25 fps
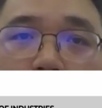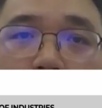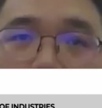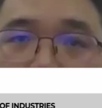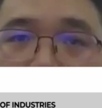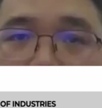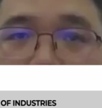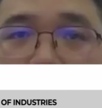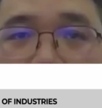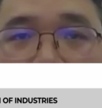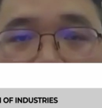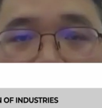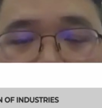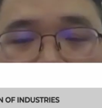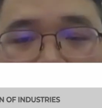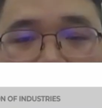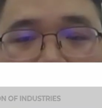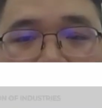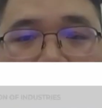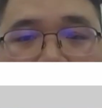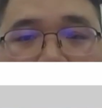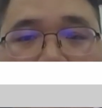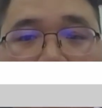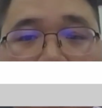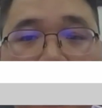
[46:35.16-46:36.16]
local
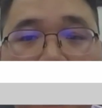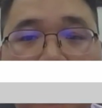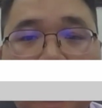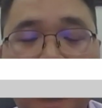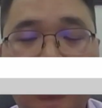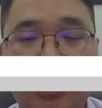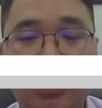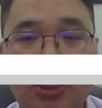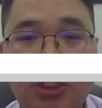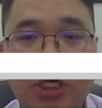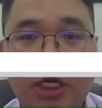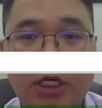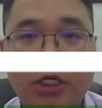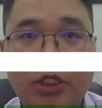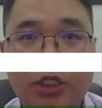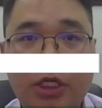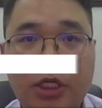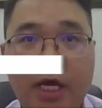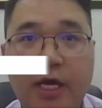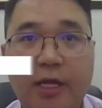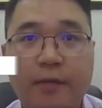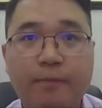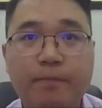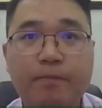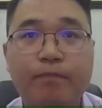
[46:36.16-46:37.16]
companies in
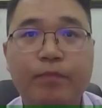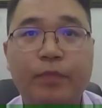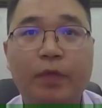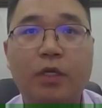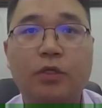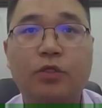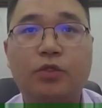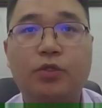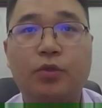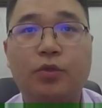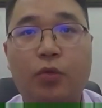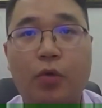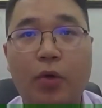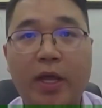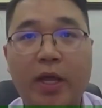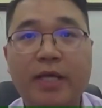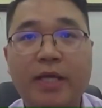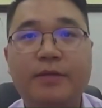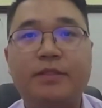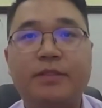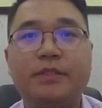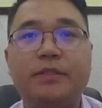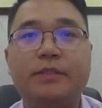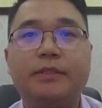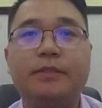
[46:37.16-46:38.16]
Shenzhen to
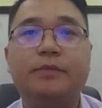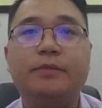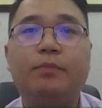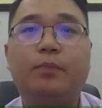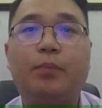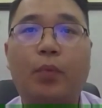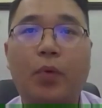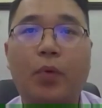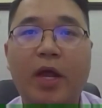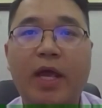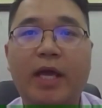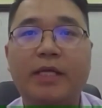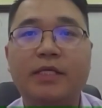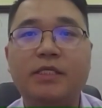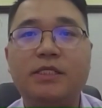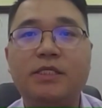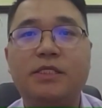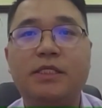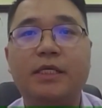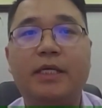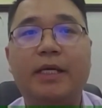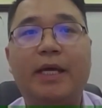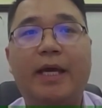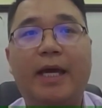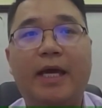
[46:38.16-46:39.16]
create
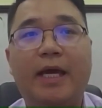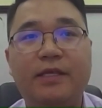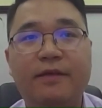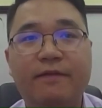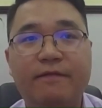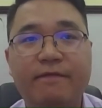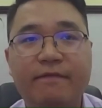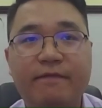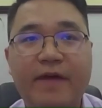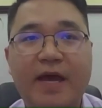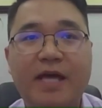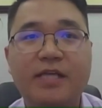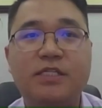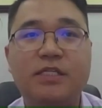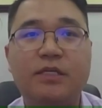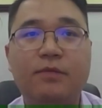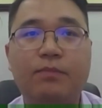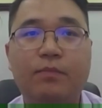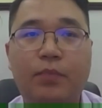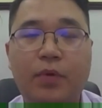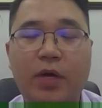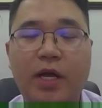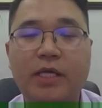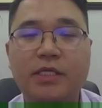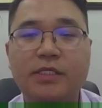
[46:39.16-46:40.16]
brands and invest
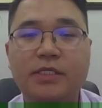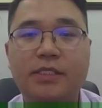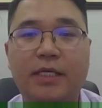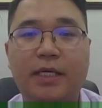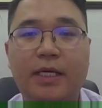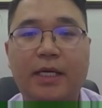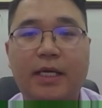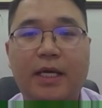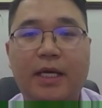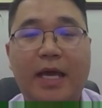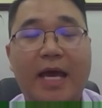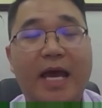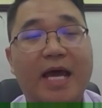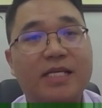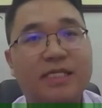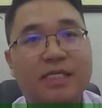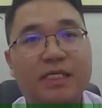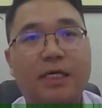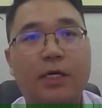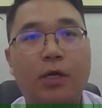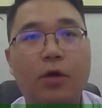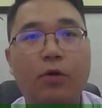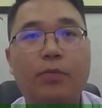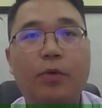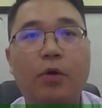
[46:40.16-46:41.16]
in brands as
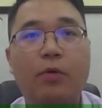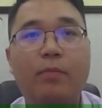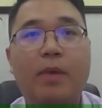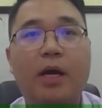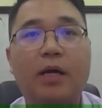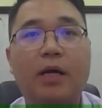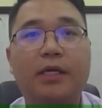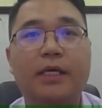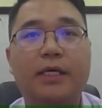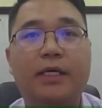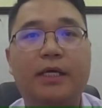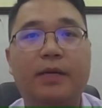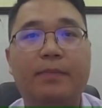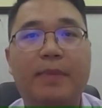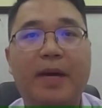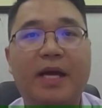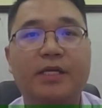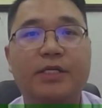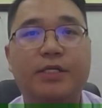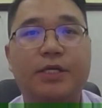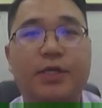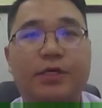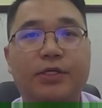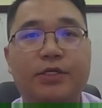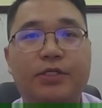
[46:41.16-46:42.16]
global market
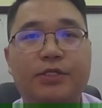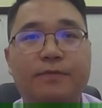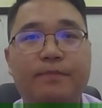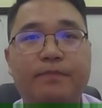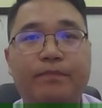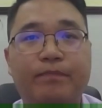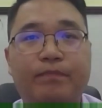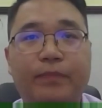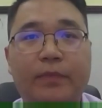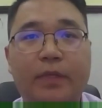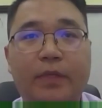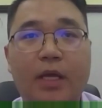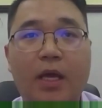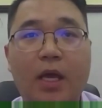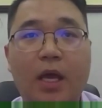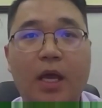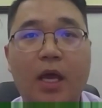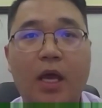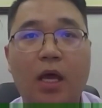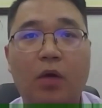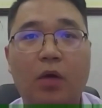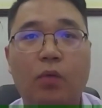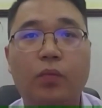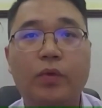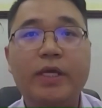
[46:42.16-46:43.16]
competitors.
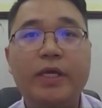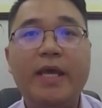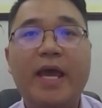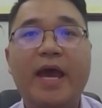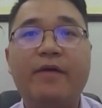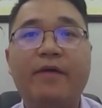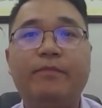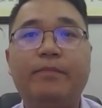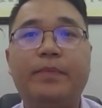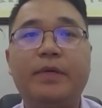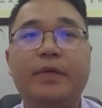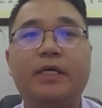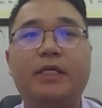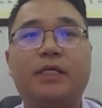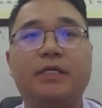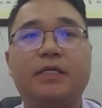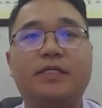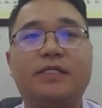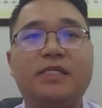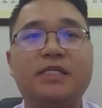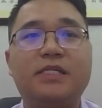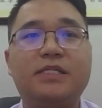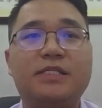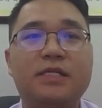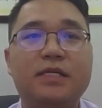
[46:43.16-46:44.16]
We have been
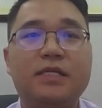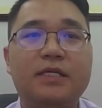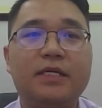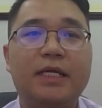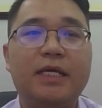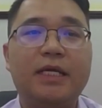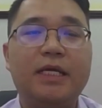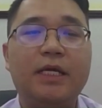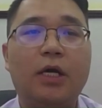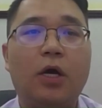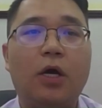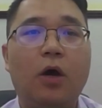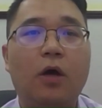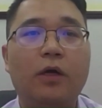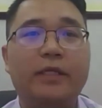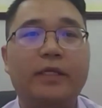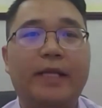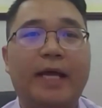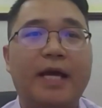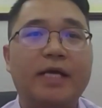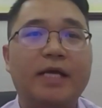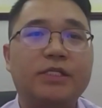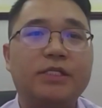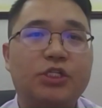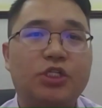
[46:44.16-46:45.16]
consistently
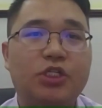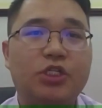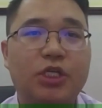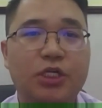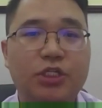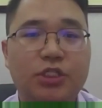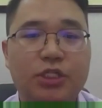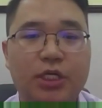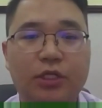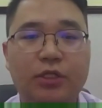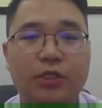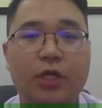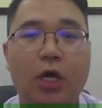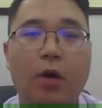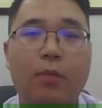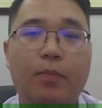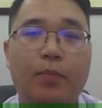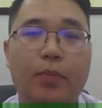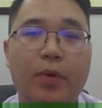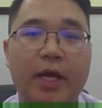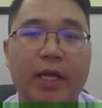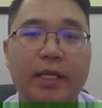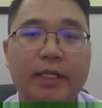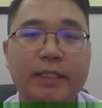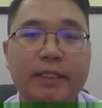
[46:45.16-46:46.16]
organized Shenzhen top
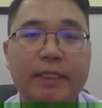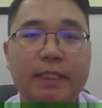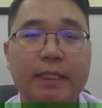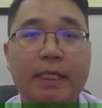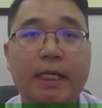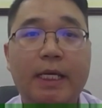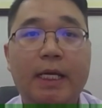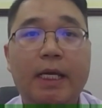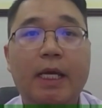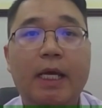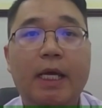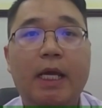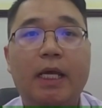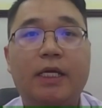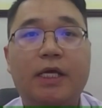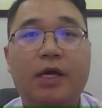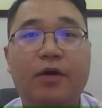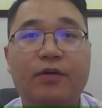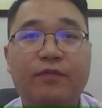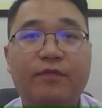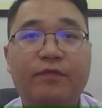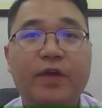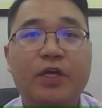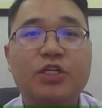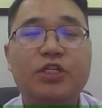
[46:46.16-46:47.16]
brand
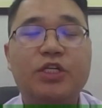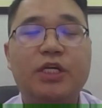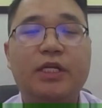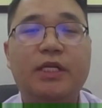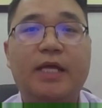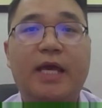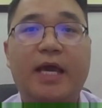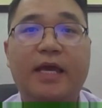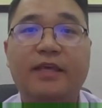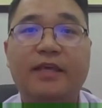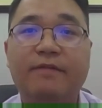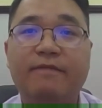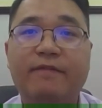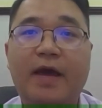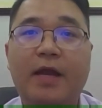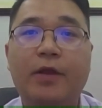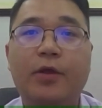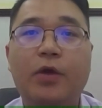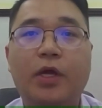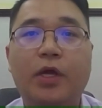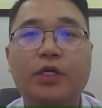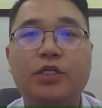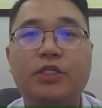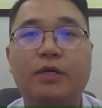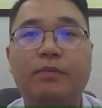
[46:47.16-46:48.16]
cultivation and
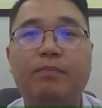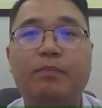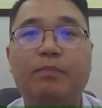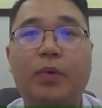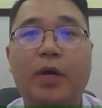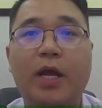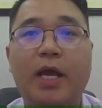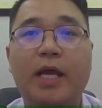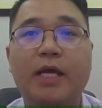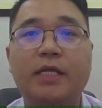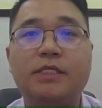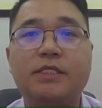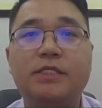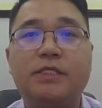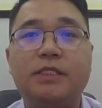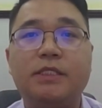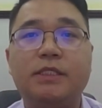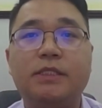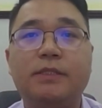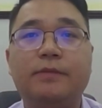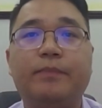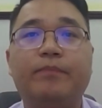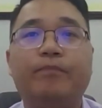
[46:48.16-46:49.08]
evaluation brands